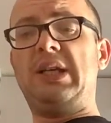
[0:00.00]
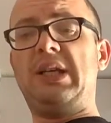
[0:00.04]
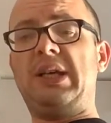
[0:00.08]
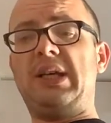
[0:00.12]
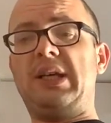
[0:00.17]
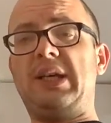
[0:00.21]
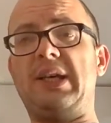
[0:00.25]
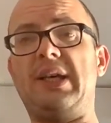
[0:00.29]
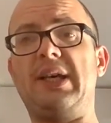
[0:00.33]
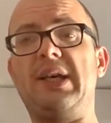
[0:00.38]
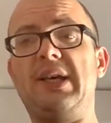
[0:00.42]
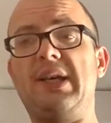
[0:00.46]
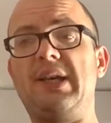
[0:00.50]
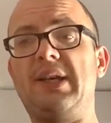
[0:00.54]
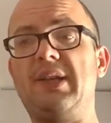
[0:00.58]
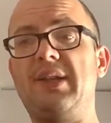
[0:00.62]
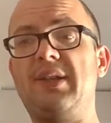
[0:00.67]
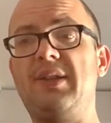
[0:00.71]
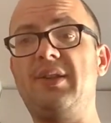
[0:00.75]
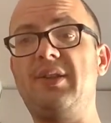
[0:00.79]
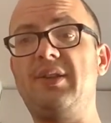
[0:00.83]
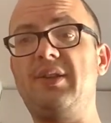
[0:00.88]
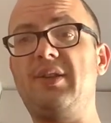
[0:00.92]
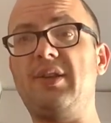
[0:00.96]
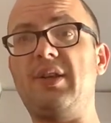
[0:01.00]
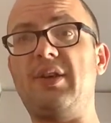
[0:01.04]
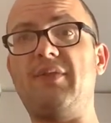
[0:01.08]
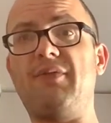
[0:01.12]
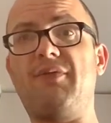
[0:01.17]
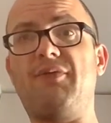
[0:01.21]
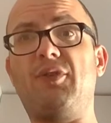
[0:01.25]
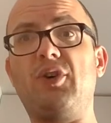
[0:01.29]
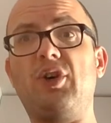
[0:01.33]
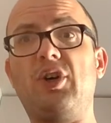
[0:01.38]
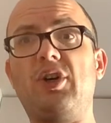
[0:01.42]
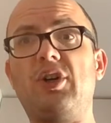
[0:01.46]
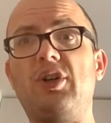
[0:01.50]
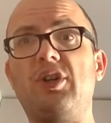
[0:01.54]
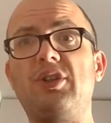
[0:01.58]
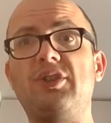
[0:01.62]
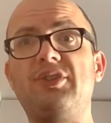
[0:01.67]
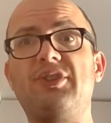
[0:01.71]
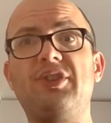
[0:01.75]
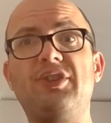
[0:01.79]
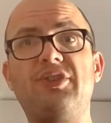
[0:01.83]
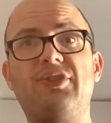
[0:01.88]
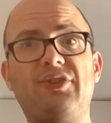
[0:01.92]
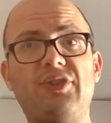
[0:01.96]
And for
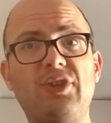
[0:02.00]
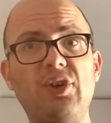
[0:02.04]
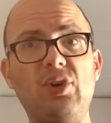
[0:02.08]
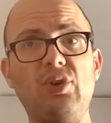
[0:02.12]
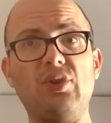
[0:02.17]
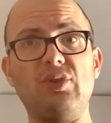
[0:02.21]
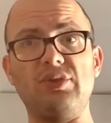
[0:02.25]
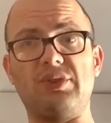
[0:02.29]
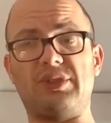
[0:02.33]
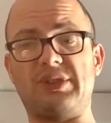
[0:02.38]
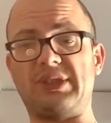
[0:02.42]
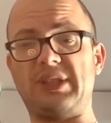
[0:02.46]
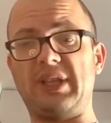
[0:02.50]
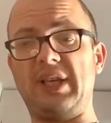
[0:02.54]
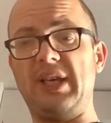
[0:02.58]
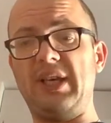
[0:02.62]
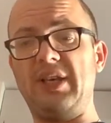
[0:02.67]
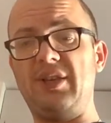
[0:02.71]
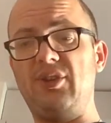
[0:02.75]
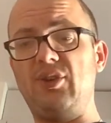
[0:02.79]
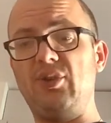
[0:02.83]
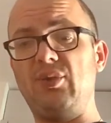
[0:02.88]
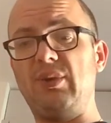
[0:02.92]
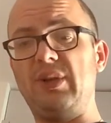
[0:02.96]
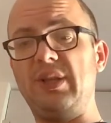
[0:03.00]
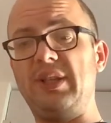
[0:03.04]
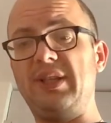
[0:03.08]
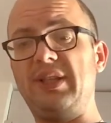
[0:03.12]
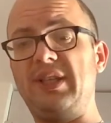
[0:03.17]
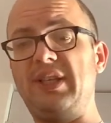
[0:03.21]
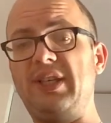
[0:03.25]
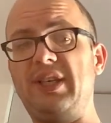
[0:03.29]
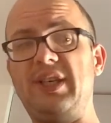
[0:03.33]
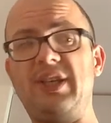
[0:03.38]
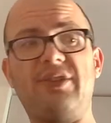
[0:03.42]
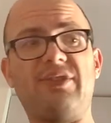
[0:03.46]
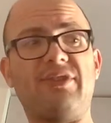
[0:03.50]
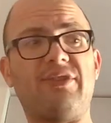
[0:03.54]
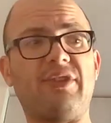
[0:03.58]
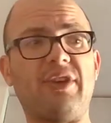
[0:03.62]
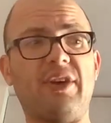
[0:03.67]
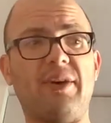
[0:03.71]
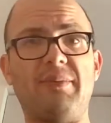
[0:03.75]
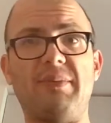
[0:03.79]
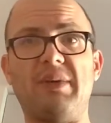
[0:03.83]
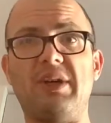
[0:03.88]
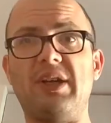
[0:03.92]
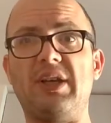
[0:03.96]
the sauce you will need
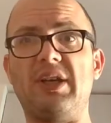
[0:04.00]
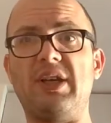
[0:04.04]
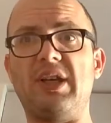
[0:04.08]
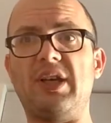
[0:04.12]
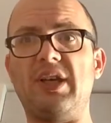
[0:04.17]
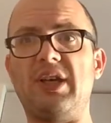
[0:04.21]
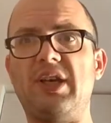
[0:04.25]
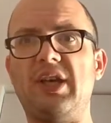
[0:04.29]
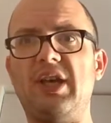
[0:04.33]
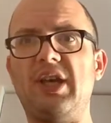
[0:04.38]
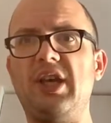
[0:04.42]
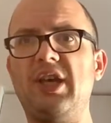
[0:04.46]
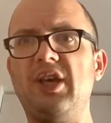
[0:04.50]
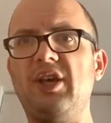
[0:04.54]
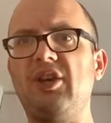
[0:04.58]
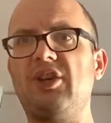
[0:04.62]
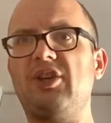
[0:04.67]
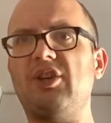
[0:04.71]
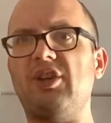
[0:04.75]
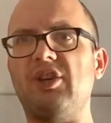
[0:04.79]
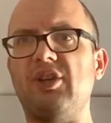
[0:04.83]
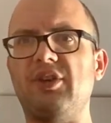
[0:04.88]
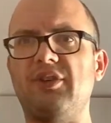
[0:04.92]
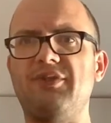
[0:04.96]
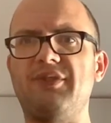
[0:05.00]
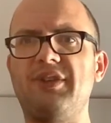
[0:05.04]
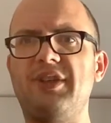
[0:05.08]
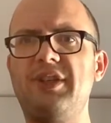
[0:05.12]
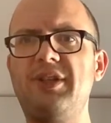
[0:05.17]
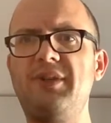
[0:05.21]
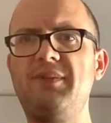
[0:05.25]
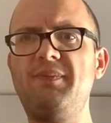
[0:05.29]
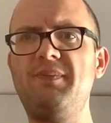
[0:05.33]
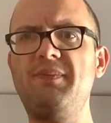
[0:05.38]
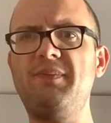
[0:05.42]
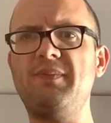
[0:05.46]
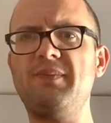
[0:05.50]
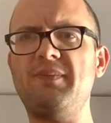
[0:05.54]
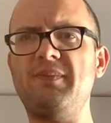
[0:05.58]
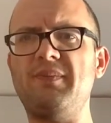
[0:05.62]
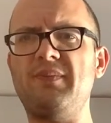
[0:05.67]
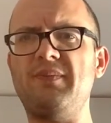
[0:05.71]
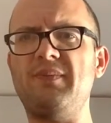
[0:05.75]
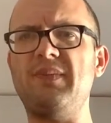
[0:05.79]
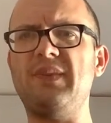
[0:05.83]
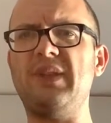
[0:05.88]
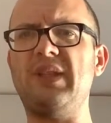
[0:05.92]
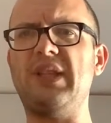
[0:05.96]
some anchovy
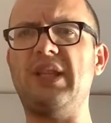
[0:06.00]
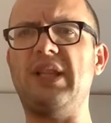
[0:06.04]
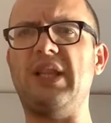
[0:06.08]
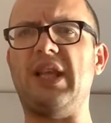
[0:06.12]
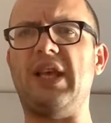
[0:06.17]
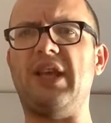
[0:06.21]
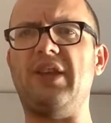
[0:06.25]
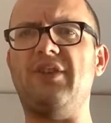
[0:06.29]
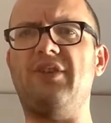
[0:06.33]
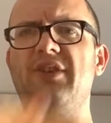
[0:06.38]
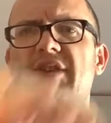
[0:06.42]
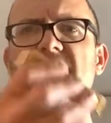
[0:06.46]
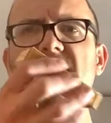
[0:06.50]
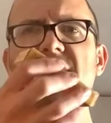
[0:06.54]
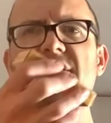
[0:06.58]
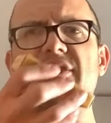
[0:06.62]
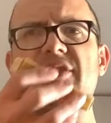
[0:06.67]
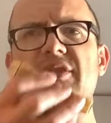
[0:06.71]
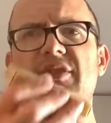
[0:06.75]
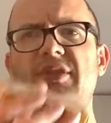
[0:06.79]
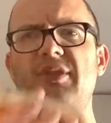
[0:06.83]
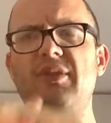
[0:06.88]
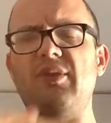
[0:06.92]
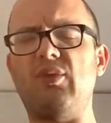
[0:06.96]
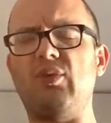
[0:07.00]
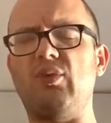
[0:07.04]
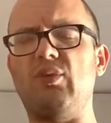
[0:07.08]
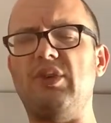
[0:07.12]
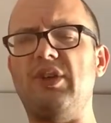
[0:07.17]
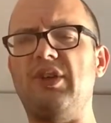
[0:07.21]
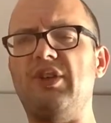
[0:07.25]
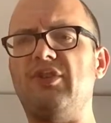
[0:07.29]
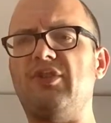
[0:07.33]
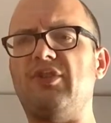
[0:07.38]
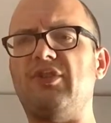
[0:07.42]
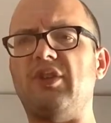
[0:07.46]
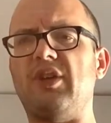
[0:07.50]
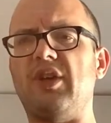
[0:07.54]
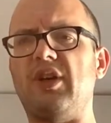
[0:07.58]
like this, with